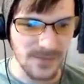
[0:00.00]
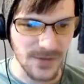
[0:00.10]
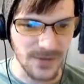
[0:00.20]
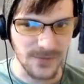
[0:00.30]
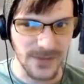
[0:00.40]

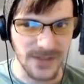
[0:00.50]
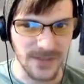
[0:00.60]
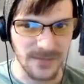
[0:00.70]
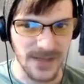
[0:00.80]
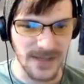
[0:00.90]
I'm gonna
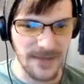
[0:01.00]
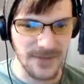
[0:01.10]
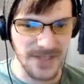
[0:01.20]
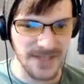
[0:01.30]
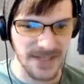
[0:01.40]
reel him in. And
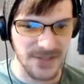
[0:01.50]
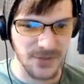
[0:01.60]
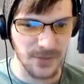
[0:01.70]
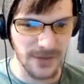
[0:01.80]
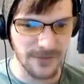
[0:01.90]
having said that,
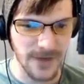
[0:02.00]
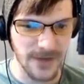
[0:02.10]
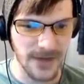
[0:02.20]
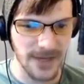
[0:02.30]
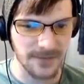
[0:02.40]
he's quite
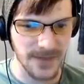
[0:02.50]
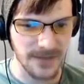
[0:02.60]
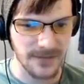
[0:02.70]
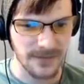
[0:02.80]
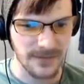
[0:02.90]
far ahead of me.